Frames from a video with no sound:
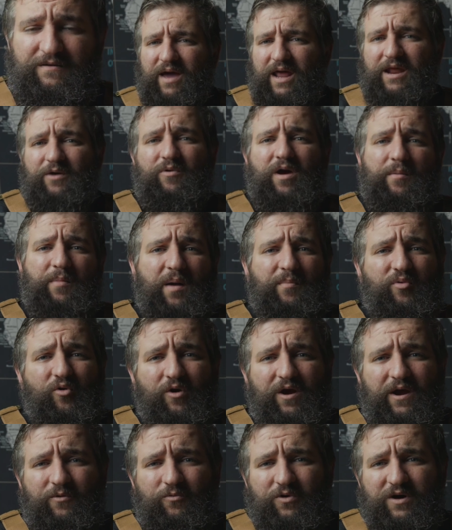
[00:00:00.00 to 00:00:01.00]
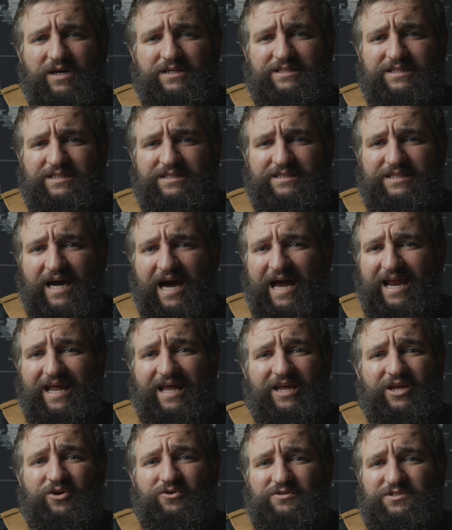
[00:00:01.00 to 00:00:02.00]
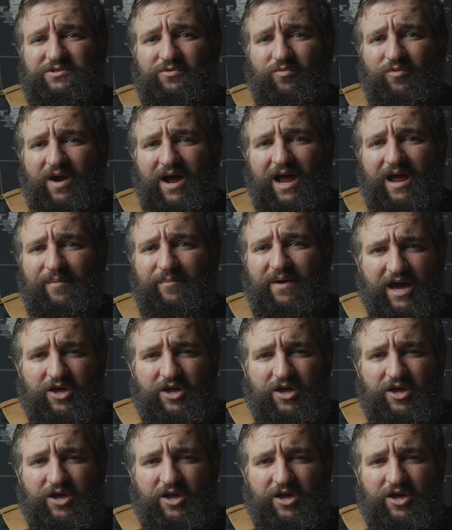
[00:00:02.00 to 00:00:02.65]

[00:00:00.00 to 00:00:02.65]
Anyway, my point was, is I didn't use the rhyme.